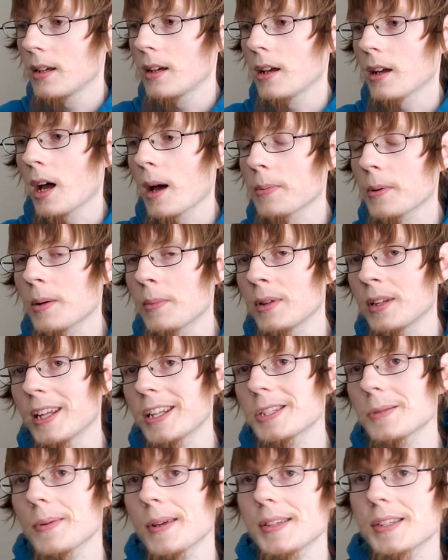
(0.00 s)
upcoming
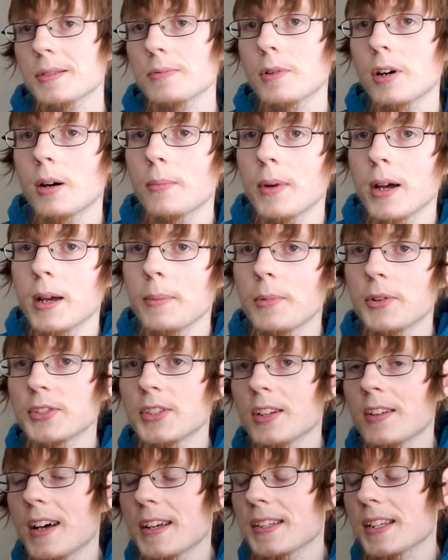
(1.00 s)
Let's Plays as well on my
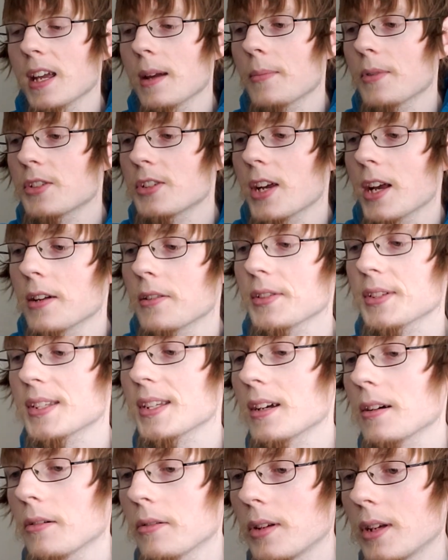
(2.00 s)
Multiclass Gamer channel.
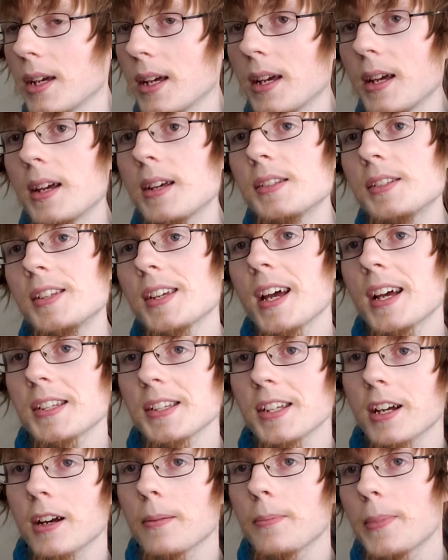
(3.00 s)
So see you guys
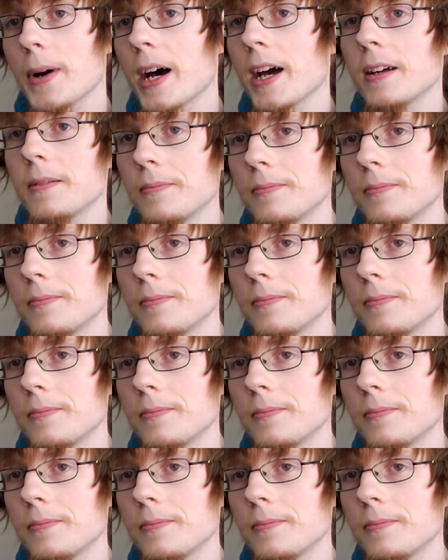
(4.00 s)
later. Bye.